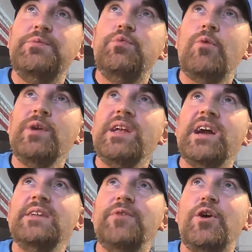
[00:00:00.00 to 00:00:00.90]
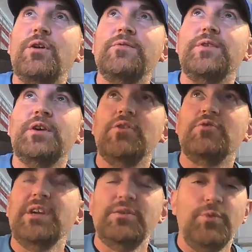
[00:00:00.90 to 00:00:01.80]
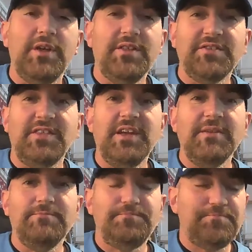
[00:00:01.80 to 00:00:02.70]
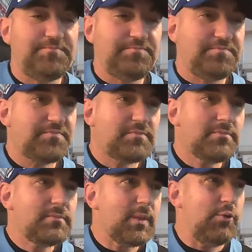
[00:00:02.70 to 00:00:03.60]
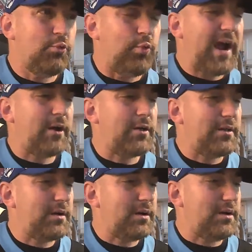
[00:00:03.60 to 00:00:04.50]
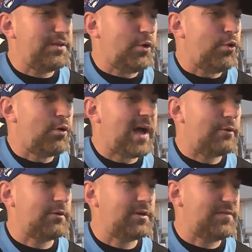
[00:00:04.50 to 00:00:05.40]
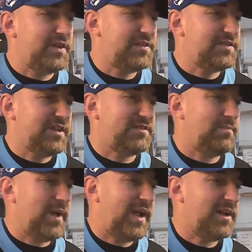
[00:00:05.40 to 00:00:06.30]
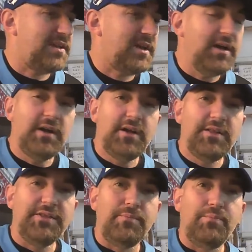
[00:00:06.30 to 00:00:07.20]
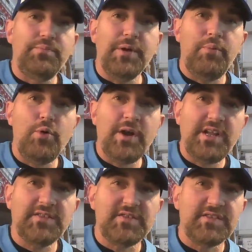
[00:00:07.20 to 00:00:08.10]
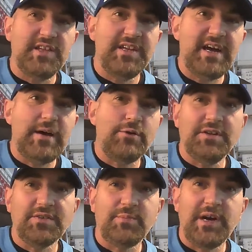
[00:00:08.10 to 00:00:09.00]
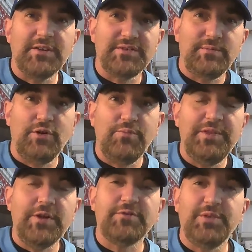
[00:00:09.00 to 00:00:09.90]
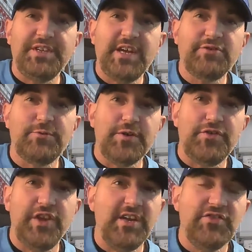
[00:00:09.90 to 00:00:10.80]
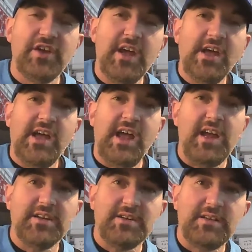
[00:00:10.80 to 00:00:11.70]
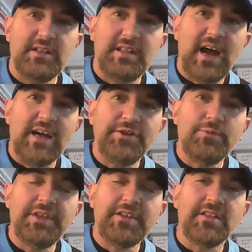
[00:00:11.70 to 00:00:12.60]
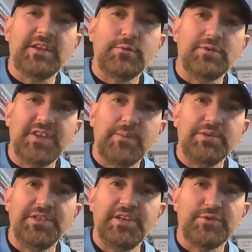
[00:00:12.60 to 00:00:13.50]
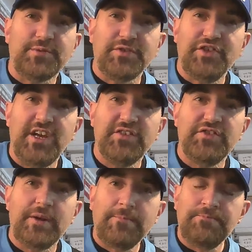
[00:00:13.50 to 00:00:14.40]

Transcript: what we kind of all agreed with is that while the whole outlook of this is bad, the point is that now it inspires some hope. There's potential for change, and I don't think that there was any potential for change